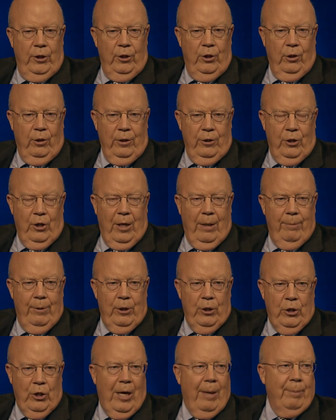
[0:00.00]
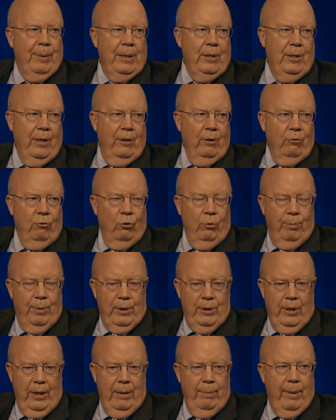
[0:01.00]
took a job in the shopping center group at
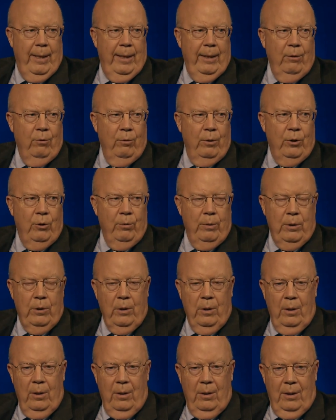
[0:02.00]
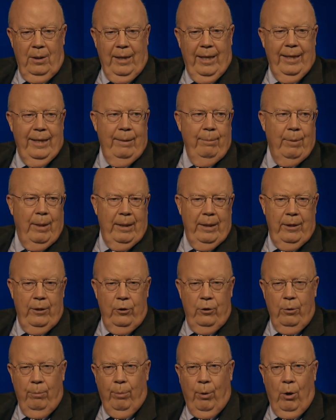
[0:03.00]
Citibank, which was lending money to
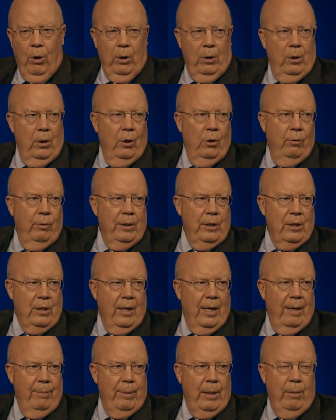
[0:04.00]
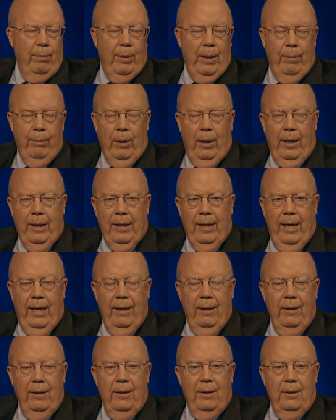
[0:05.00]
DeBartolo and Simon and people like
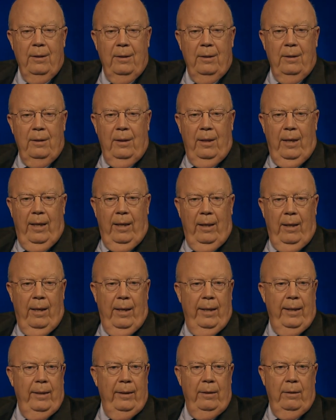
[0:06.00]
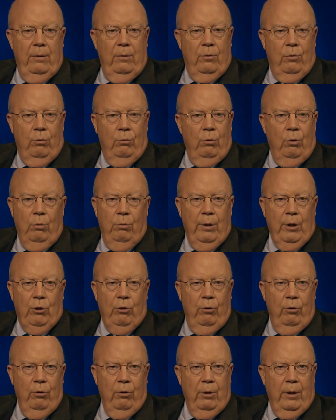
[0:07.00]
that. And I, through a
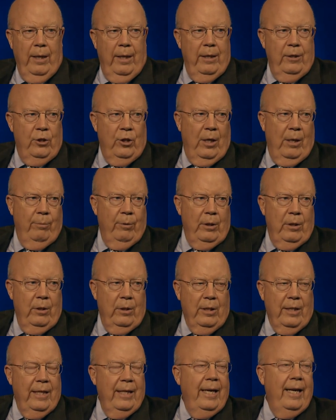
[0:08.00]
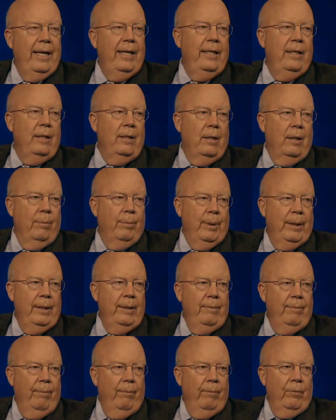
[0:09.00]
recruiter, got a job with this Canadian company.
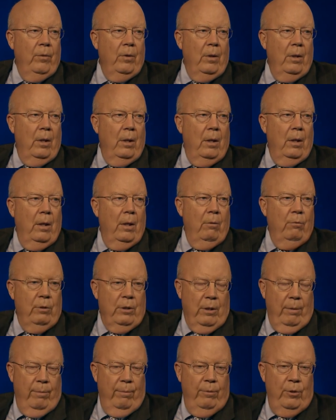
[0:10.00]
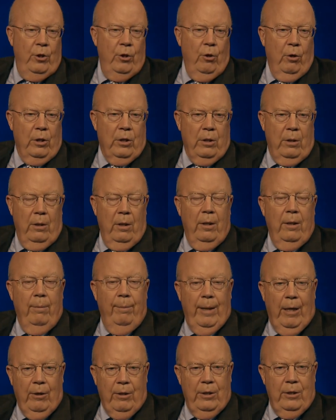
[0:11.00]
Uh, it was a New York, an
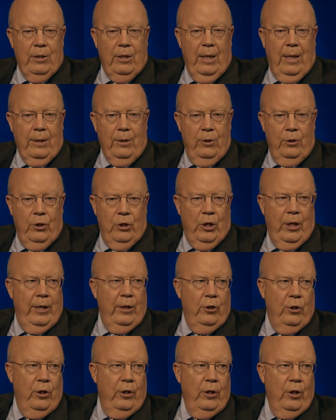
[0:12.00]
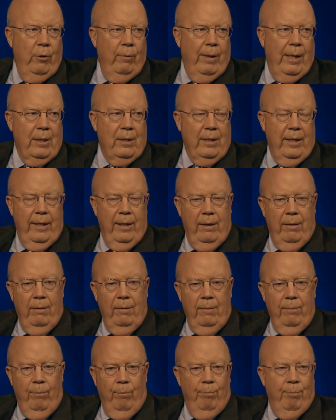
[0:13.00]
American stock exchange in the U.S. They had a
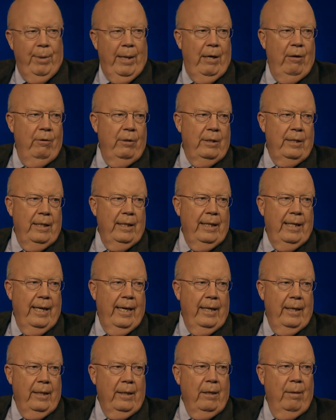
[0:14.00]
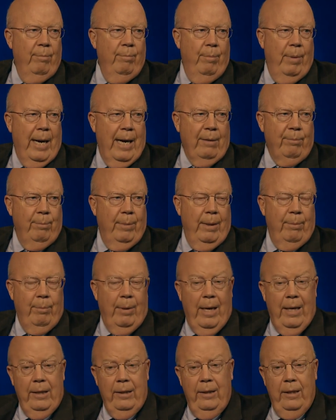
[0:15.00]
parent in Canada, backed by,
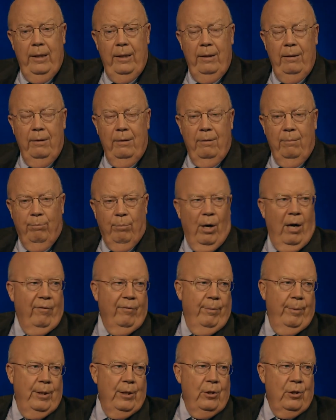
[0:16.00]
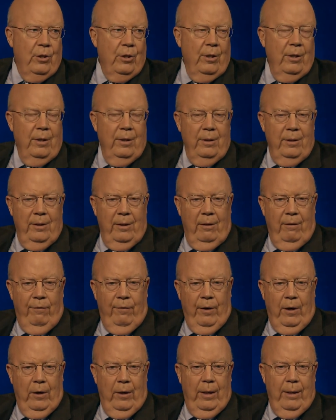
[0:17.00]
by the Bronfmans, and a
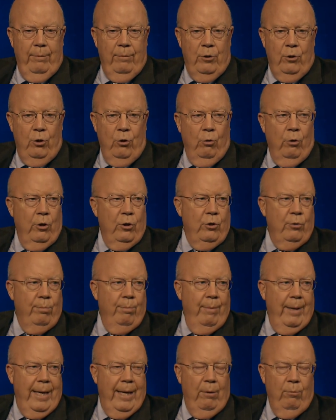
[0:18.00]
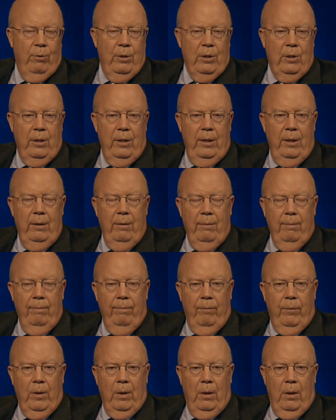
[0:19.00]
fellow named George Mann was the
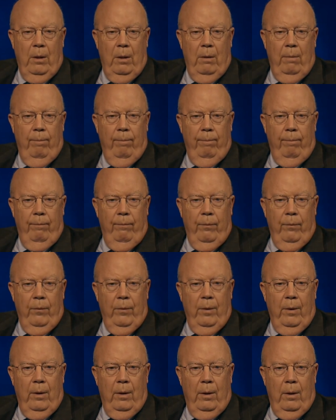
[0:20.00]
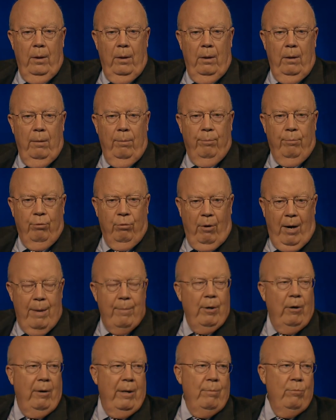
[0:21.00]
uh, uh,
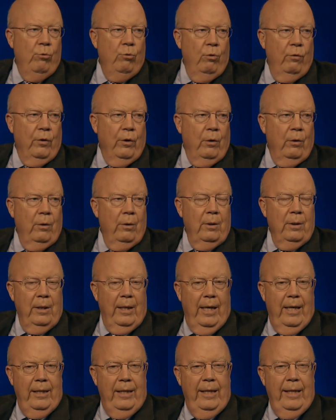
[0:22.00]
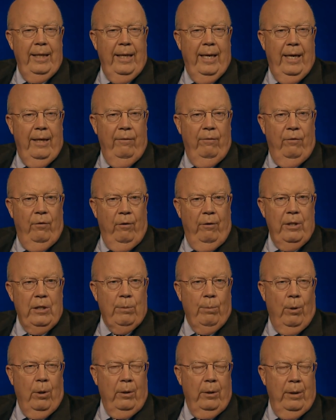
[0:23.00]
primary mover. And he had very
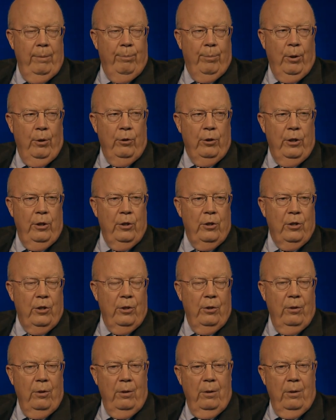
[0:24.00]
smartly purchased